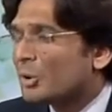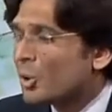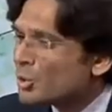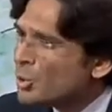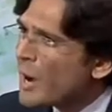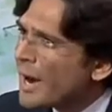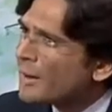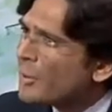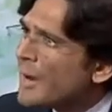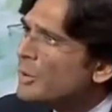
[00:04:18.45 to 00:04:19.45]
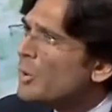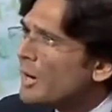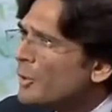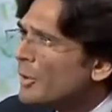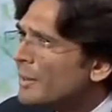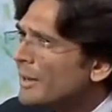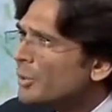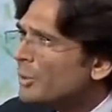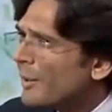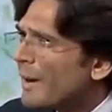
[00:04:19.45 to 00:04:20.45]
those who are going to accountable
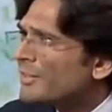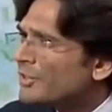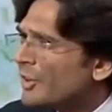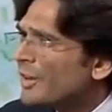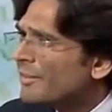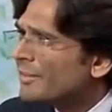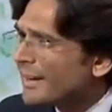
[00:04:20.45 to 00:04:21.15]
to Nawaz Sharif,